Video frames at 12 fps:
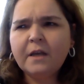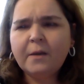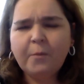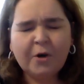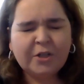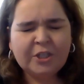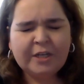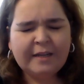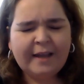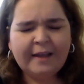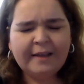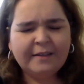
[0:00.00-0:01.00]
abortion
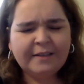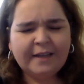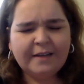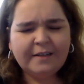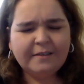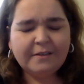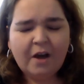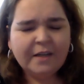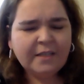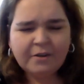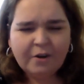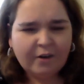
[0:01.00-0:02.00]
that
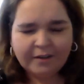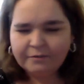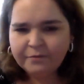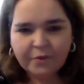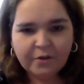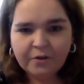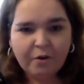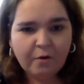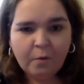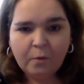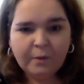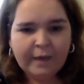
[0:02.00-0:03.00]
haunted her for her
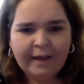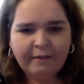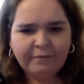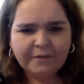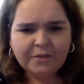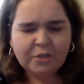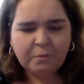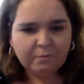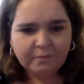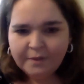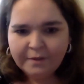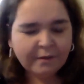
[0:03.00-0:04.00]
whole life, and she
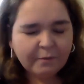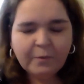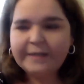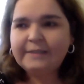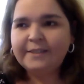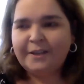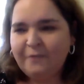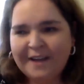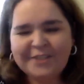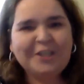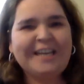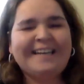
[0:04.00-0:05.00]
went to
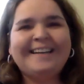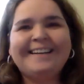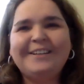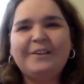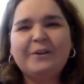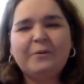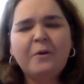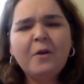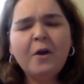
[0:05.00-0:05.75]
confession, and